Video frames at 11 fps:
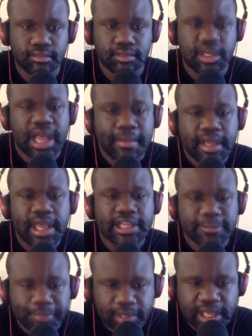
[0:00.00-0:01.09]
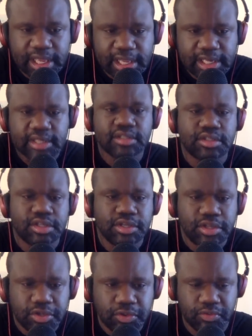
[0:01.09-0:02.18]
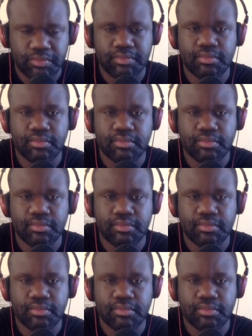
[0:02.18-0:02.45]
And I'm going to explain to you